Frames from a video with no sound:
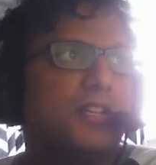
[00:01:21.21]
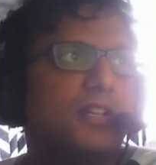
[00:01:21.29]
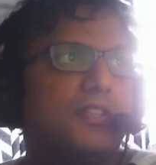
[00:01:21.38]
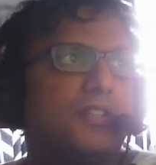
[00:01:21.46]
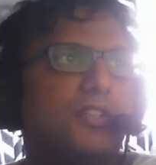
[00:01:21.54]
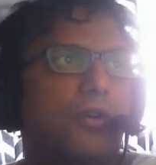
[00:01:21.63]

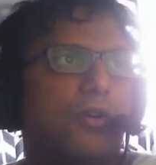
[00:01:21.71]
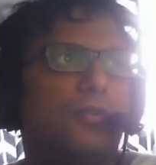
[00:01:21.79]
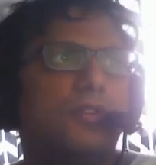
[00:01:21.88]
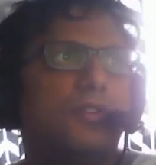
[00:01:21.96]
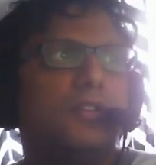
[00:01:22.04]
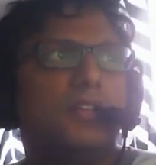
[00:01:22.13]
So,
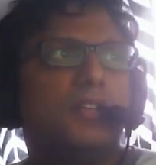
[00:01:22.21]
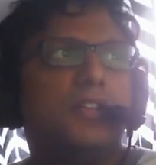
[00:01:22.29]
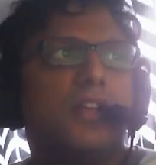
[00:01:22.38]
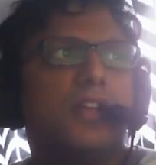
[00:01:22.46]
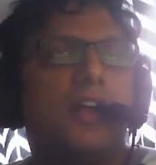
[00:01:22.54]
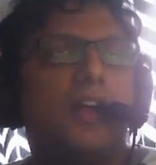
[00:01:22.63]

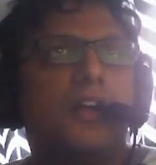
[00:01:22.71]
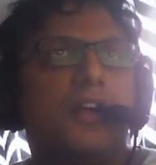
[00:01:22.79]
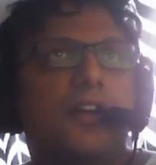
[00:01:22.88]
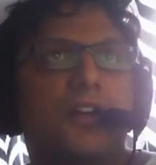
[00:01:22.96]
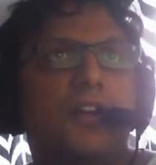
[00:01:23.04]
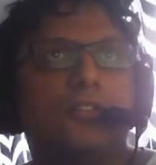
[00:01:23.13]

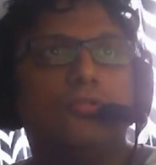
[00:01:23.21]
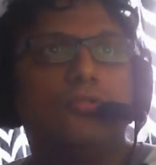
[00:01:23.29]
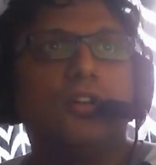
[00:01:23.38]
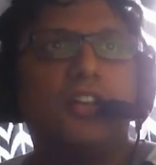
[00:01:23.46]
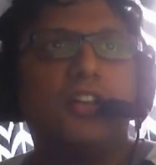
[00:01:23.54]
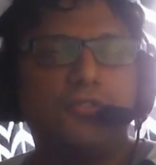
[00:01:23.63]
Google
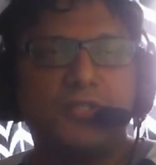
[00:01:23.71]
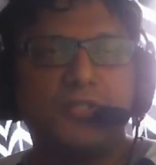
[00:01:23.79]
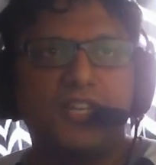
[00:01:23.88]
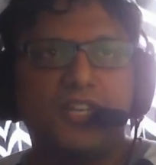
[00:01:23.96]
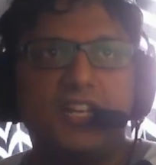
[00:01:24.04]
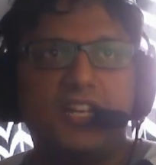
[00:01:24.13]
Classroom
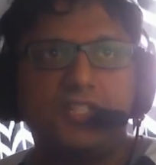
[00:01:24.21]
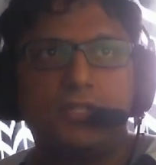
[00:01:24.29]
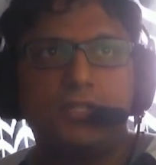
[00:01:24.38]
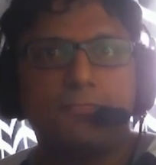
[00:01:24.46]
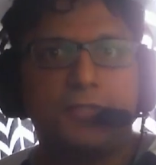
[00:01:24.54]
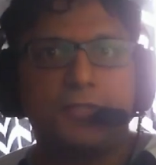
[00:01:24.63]
is nice
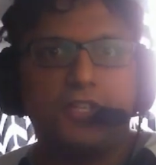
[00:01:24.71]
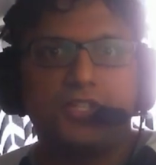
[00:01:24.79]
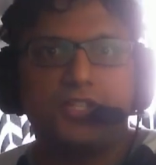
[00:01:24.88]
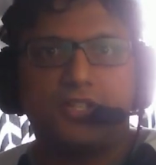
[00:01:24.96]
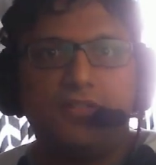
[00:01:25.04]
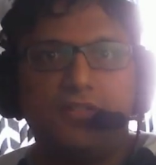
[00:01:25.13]
because
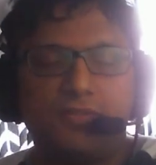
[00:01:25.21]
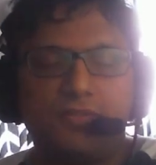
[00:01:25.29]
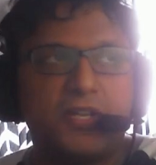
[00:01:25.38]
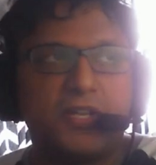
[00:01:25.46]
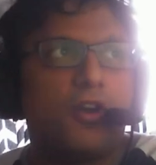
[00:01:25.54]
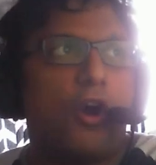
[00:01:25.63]
it gives
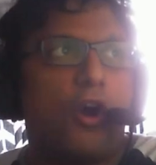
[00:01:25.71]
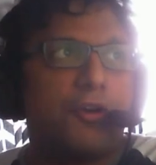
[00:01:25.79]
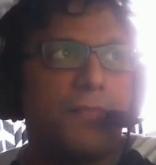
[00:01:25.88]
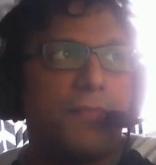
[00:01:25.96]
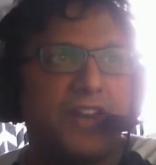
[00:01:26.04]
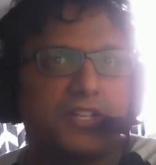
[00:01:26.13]
me an
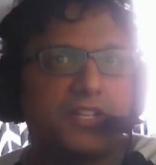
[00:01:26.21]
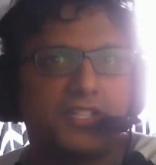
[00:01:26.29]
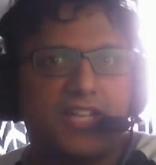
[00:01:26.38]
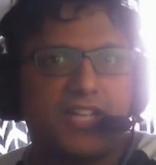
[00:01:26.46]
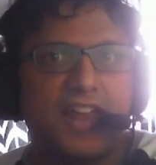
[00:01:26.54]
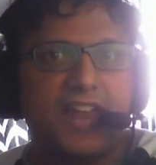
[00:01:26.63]
automatic
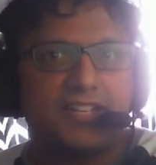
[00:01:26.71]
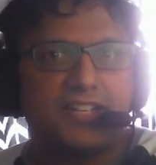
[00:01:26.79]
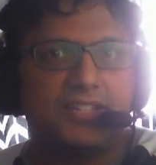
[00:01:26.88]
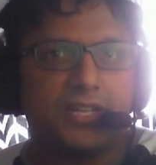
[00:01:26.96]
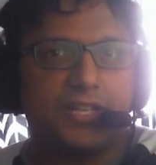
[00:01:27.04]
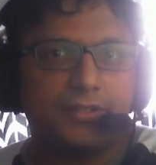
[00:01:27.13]
scanning
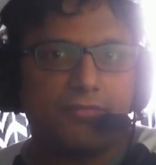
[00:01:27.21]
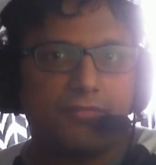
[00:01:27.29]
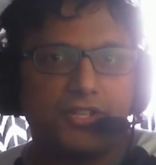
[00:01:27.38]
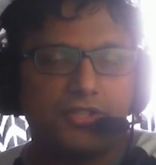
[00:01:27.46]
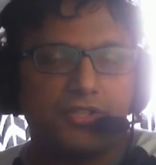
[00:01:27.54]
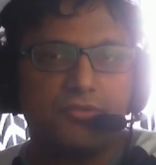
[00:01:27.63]
thing,
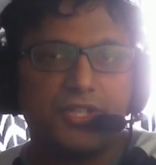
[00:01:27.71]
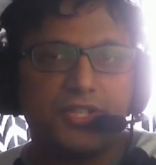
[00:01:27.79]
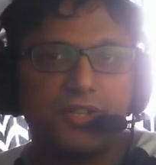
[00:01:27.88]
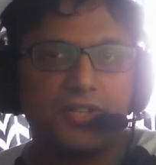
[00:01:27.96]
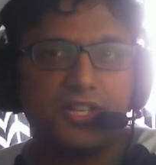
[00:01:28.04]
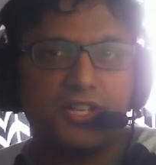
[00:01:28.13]
right? So when
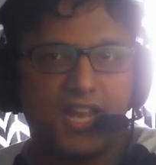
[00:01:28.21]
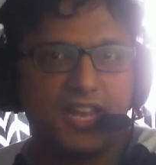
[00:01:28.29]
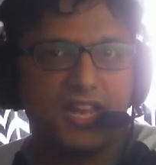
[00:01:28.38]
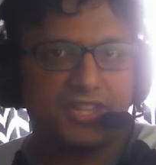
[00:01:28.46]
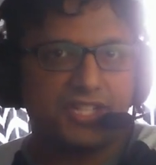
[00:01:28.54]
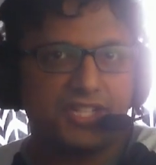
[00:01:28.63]
you guys
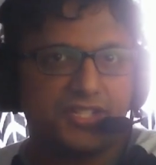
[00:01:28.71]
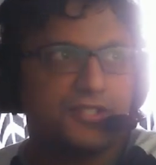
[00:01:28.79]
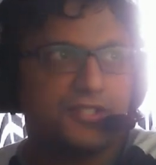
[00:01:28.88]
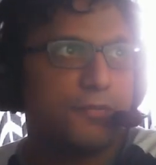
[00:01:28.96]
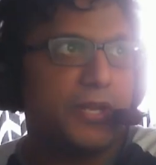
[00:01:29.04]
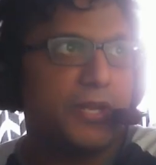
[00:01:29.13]
hand things
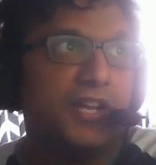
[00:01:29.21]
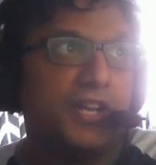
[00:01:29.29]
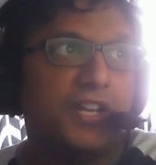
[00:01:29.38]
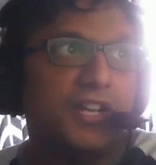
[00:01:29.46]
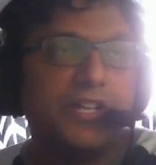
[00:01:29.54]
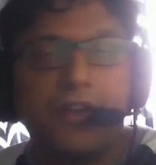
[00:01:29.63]
in to me,
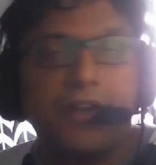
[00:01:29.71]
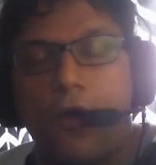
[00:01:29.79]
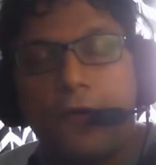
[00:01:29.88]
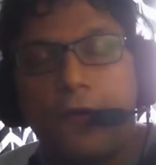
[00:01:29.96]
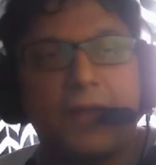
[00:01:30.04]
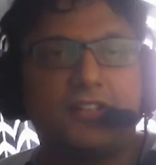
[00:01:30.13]
it
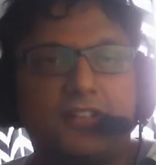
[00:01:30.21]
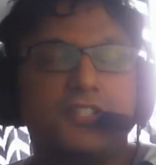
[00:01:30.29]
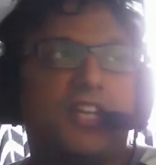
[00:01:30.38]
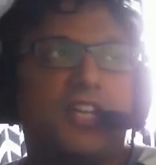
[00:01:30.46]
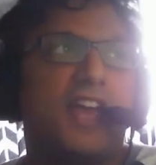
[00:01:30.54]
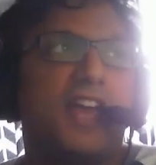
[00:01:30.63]
automatically
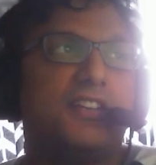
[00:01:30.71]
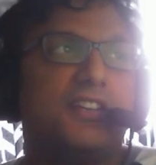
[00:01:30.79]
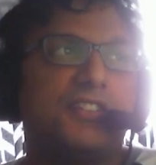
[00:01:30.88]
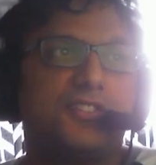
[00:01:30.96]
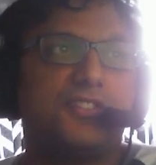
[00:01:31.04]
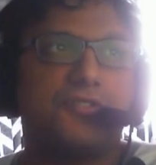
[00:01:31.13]

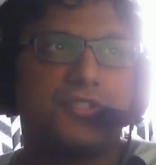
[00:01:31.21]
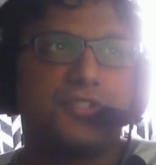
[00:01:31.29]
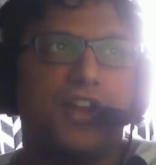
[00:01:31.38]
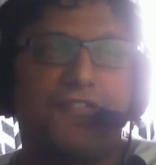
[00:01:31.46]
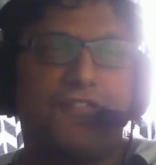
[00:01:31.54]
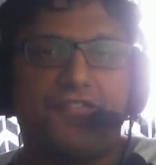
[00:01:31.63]
scans your
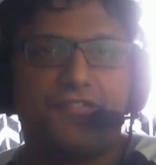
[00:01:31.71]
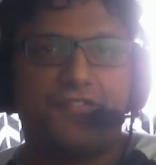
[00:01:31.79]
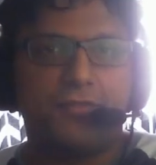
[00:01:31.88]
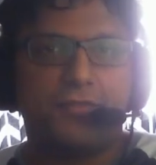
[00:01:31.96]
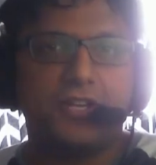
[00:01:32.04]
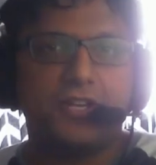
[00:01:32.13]
stuff,
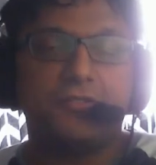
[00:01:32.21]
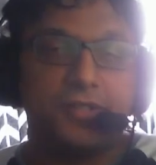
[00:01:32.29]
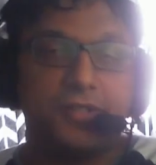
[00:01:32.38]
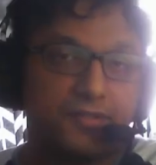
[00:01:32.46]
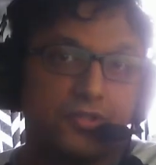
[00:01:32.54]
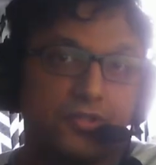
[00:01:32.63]
right? I don't
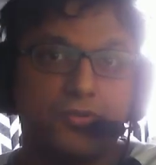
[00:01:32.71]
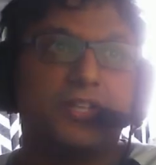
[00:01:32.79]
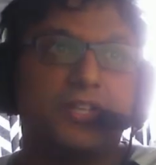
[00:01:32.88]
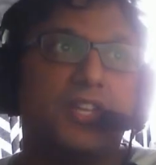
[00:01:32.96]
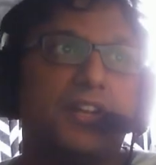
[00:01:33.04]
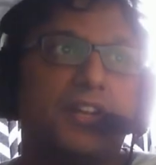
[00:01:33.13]
have to do
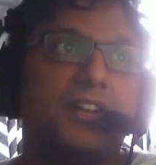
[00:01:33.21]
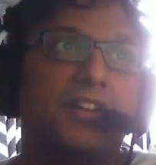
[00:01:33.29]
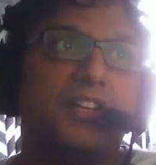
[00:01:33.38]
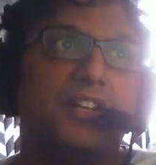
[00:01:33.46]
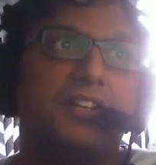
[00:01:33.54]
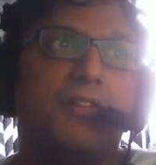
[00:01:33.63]
anything,
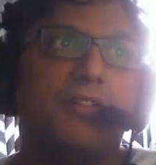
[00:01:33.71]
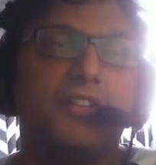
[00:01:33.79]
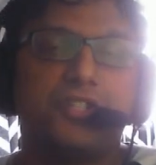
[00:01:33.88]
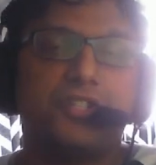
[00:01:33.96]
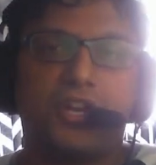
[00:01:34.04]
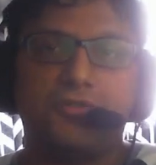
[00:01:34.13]
right? And
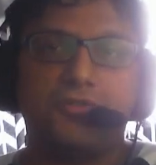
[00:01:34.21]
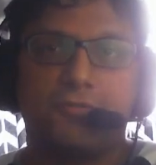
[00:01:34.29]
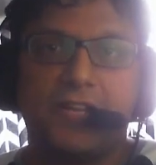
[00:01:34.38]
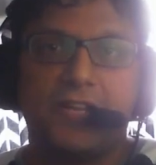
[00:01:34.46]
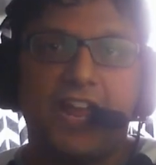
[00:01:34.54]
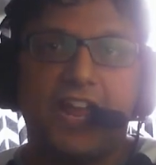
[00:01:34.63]
it shows
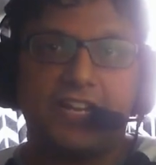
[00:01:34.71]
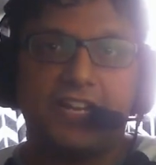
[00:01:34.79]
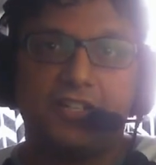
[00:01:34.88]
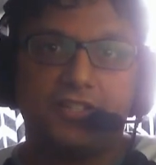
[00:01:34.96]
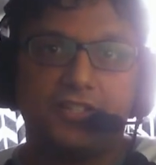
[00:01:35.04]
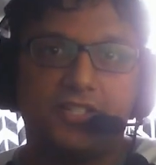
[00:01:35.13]
me, hey,
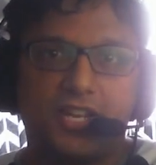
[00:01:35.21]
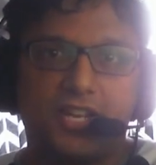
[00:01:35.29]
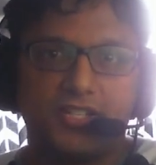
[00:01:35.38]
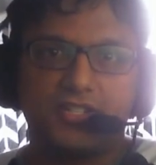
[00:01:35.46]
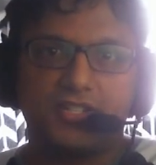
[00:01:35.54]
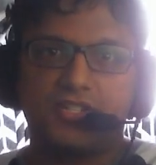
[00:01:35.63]
this
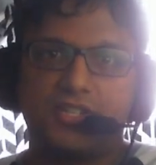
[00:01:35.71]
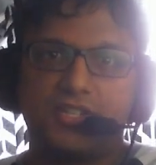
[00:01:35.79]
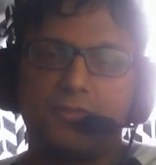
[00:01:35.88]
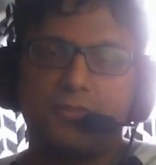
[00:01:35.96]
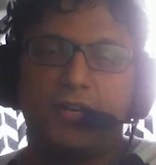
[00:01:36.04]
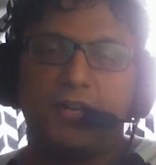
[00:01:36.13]
sentence in
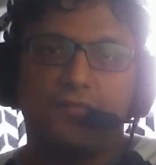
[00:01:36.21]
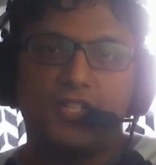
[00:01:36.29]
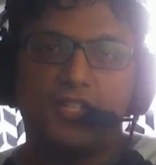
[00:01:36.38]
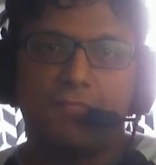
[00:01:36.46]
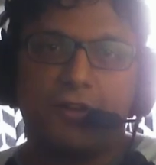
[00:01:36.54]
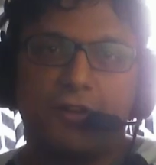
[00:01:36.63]
the middle of
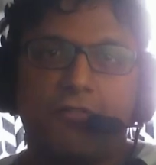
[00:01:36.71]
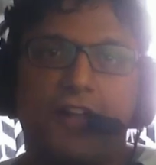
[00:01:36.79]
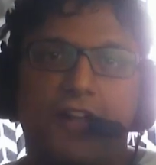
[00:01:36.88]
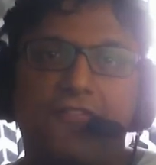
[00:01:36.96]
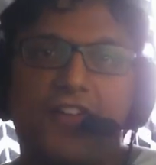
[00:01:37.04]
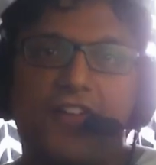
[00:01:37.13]
this
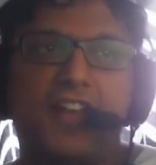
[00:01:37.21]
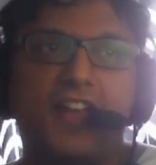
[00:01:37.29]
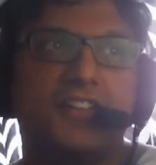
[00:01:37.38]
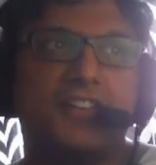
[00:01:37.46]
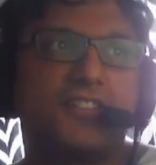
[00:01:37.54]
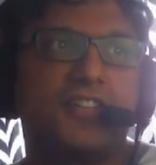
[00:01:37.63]
paragraph
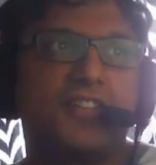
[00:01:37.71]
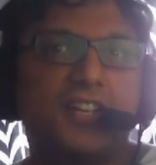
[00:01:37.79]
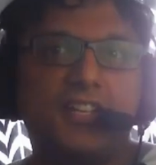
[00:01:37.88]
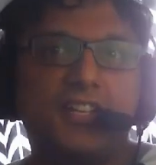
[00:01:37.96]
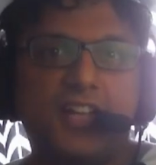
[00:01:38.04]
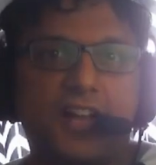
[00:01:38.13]
has
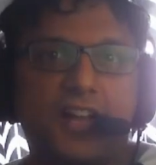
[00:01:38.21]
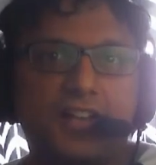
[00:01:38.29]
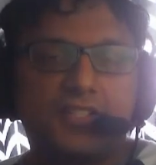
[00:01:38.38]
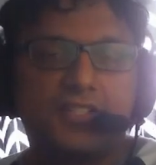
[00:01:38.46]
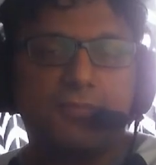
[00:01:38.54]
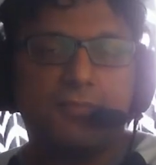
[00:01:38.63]

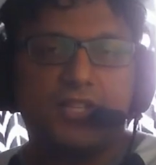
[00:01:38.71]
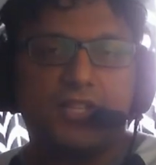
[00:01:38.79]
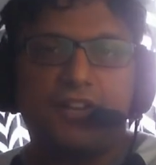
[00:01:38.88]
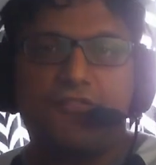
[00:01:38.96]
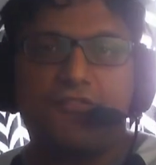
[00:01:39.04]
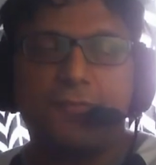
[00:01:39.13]

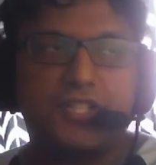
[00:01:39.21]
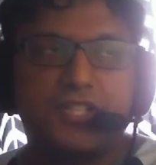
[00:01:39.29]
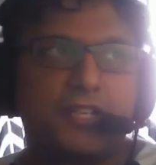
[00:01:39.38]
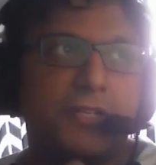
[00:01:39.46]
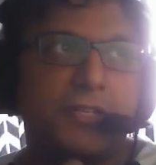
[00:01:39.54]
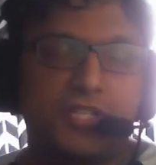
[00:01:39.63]
something from the
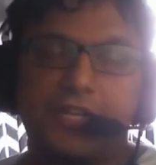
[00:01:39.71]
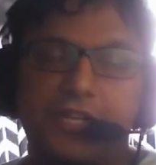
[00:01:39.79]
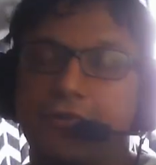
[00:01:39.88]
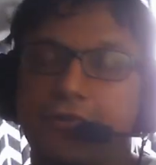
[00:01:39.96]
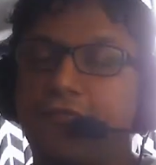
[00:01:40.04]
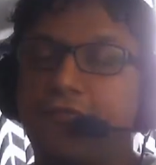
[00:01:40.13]

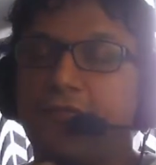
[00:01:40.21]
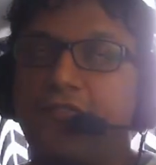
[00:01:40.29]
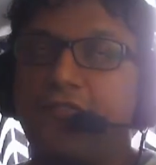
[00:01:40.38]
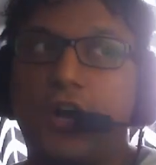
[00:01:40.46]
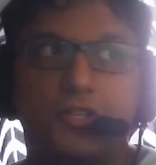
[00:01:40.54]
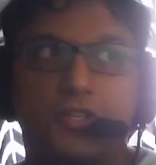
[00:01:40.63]
CBC or from
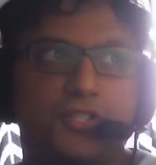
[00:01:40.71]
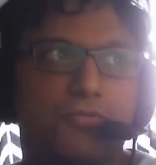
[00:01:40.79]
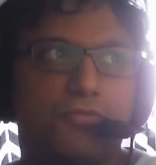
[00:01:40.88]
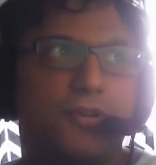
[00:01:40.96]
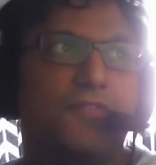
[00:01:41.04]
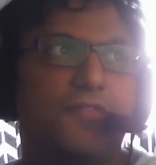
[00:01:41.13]
Vox or
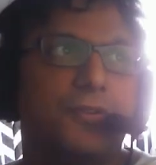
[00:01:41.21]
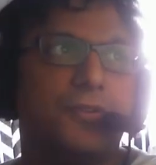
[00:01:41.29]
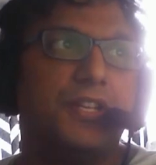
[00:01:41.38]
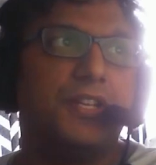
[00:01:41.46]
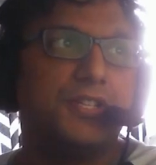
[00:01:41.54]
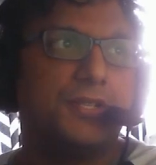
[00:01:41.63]
whatever it
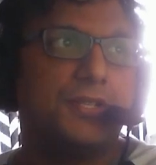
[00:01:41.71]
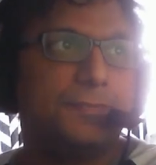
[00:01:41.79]
is.